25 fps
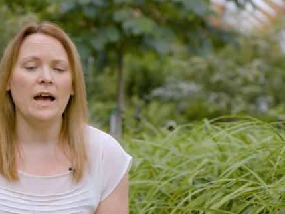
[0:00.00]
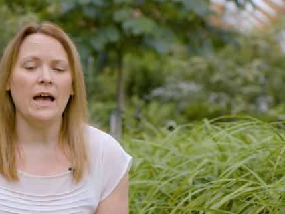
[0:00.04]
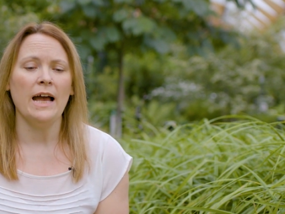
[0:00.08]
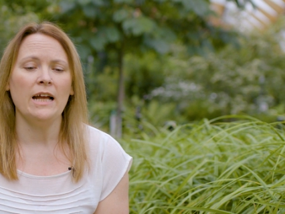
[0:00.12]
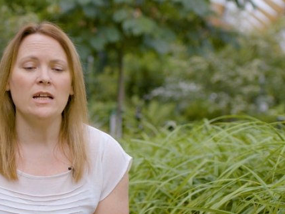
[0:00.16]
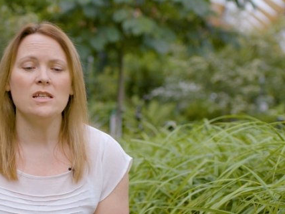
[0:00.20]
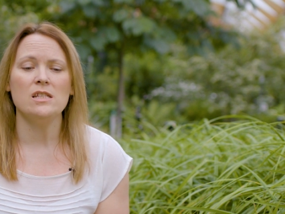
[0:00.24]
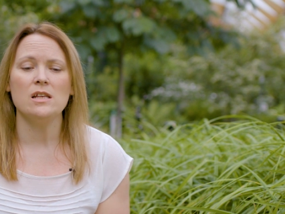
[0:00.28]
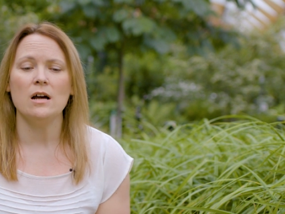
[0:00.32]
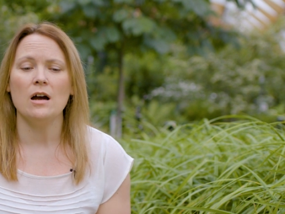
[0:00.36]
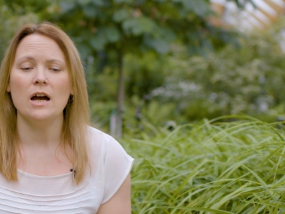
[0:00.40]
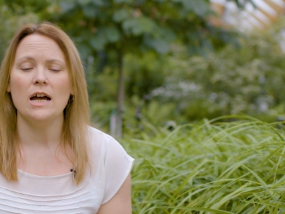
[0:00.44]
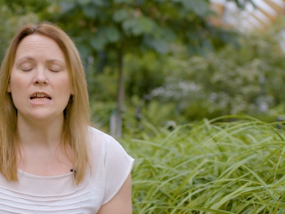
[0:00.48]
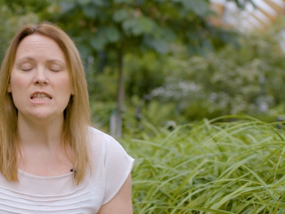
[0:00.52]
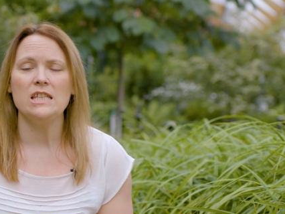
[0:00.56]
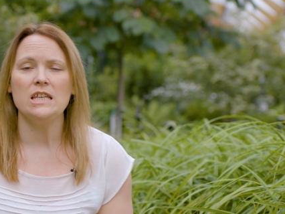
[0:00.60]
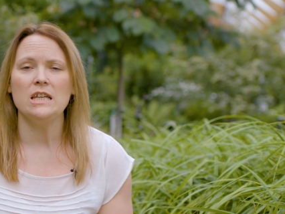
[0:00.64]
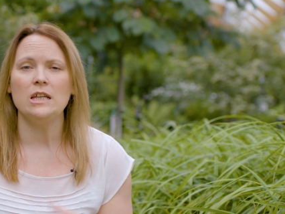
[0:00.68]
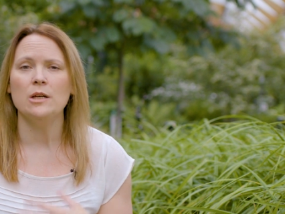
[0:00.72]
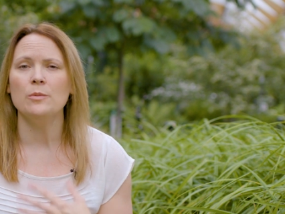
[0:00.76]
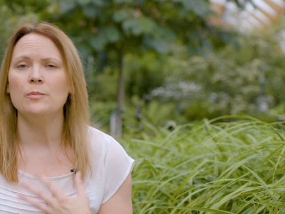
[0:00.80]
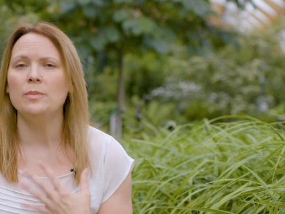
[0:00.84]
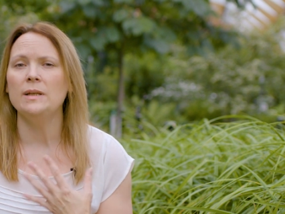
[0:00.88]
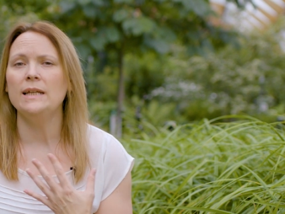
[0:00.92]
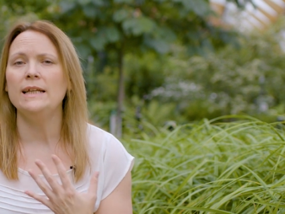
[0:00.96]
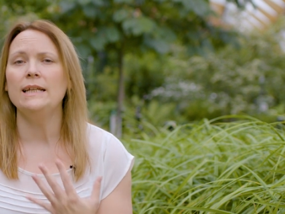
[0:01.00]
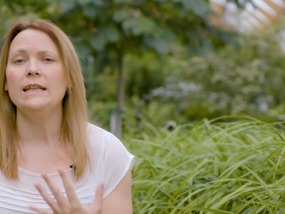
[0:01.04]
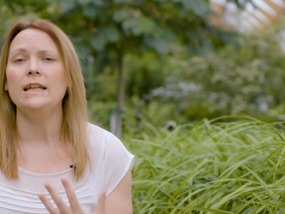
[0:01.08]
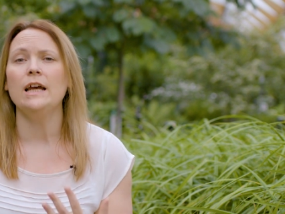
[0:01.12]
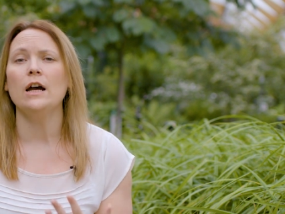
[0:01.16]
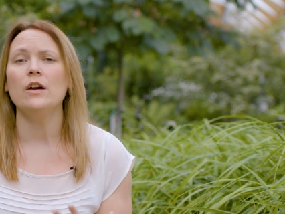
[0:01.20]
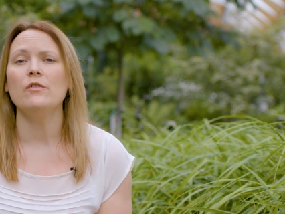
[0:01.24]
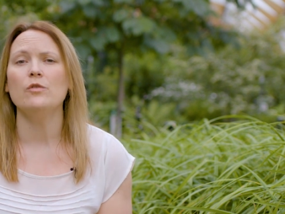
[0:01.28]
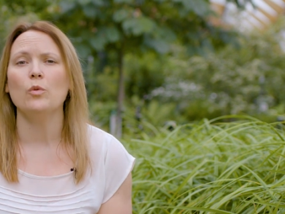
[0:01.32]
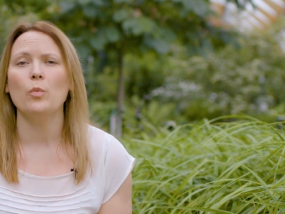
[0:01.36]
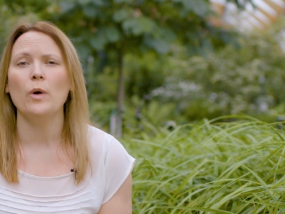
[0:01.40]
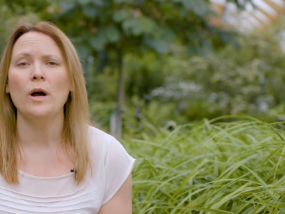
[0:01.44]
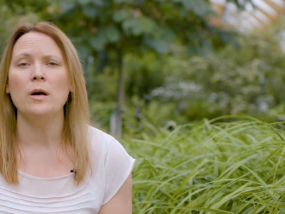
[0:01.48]
Anxiety completely
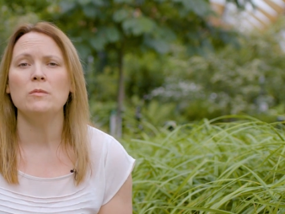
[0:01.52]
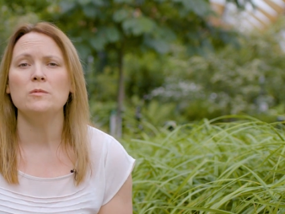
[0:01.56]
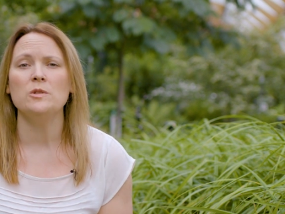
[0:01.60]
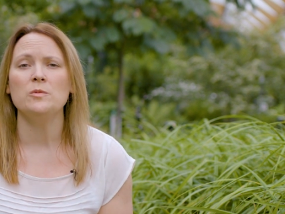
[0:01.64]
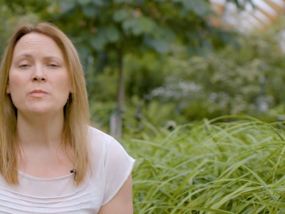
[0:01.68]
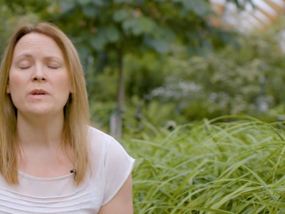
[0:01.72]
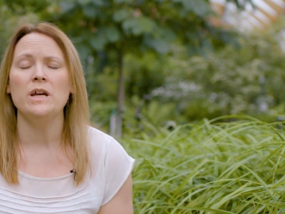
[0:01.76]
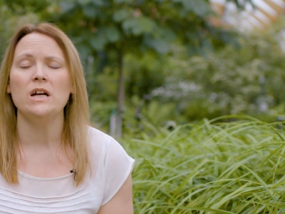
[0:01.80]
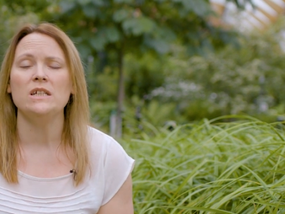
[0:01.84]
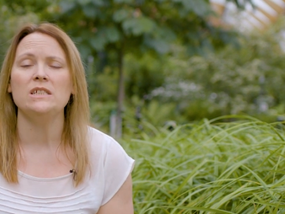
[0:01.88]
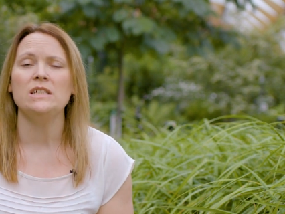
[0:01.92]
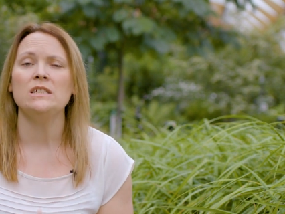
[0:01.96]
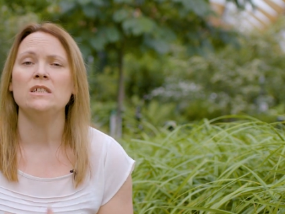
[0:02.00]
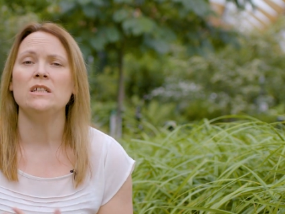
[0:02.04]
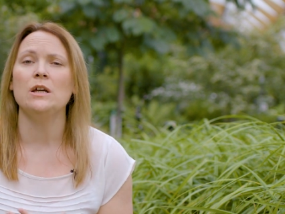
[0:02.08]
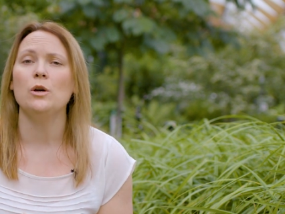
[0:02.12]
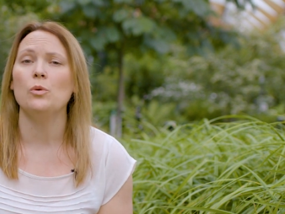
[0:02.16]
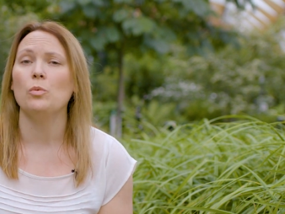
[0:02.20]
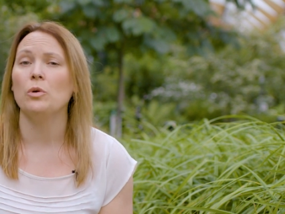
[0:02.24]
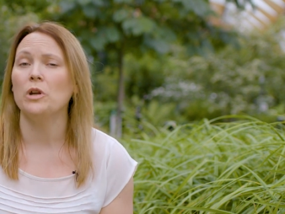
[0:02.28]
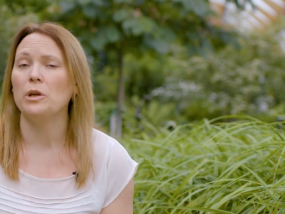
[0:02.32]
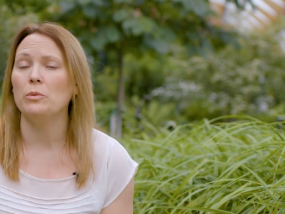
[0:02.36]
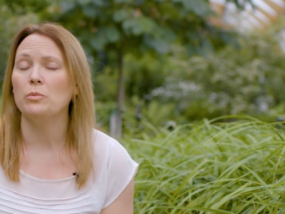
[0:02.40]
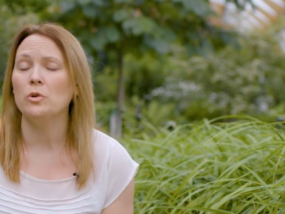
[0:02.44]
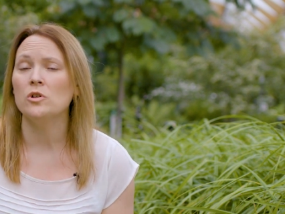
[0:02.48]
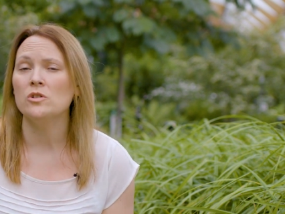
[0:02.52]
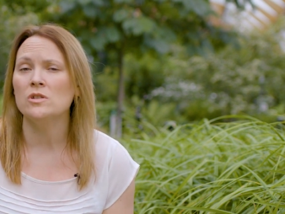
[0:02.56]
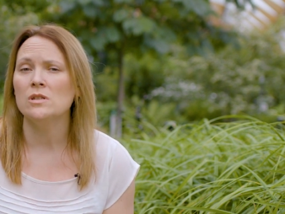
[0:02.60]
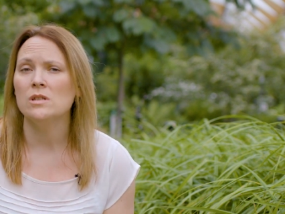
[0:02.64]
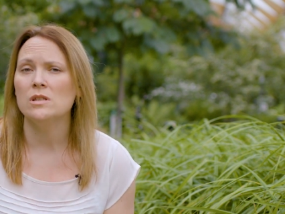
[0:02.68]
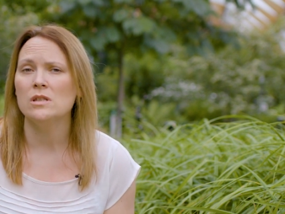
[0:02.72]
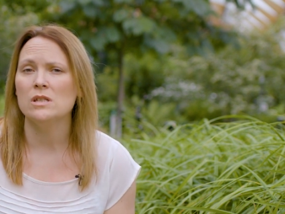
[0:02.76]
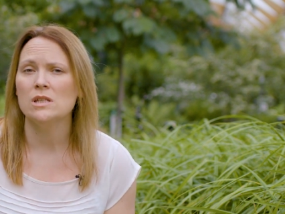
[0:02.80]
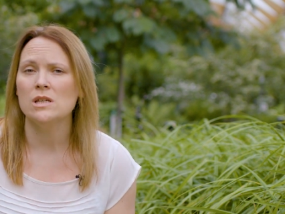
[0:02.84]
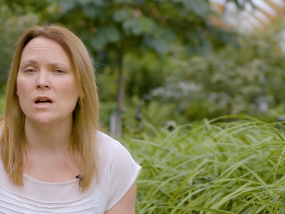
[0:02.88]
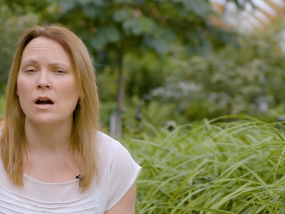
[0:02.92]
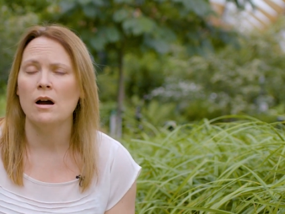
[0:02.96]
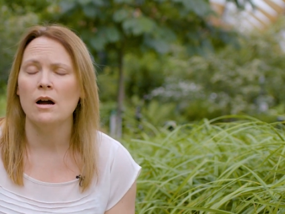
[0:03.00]
overwhelmed me. I didn't know what it was
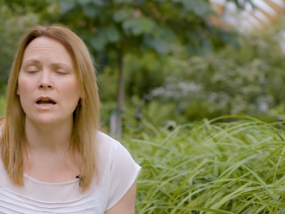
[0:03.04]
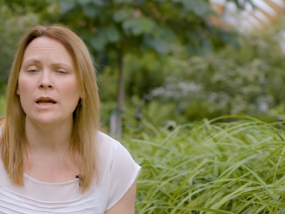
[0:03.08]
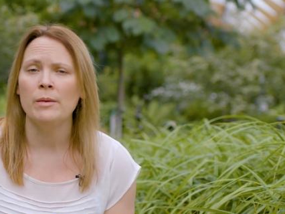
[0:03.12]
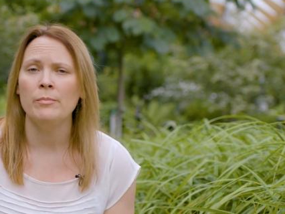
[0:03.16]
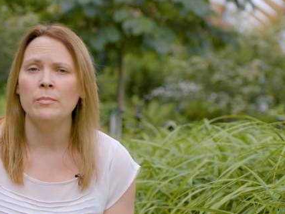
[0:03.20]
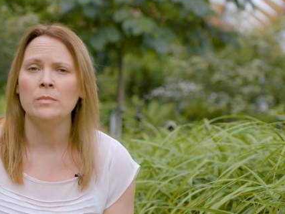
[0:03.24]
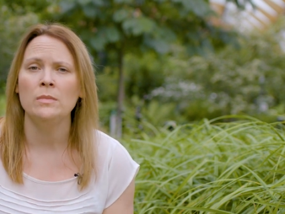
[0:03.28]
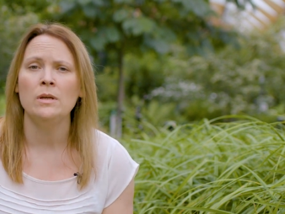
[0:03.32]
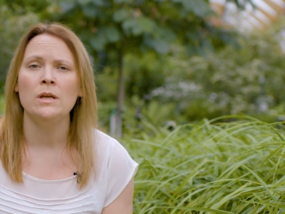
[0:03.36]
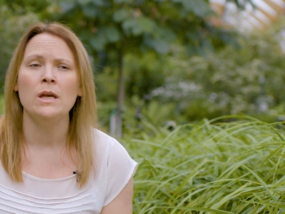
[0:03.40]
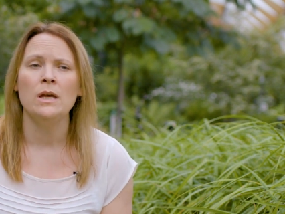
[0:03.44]
at the time.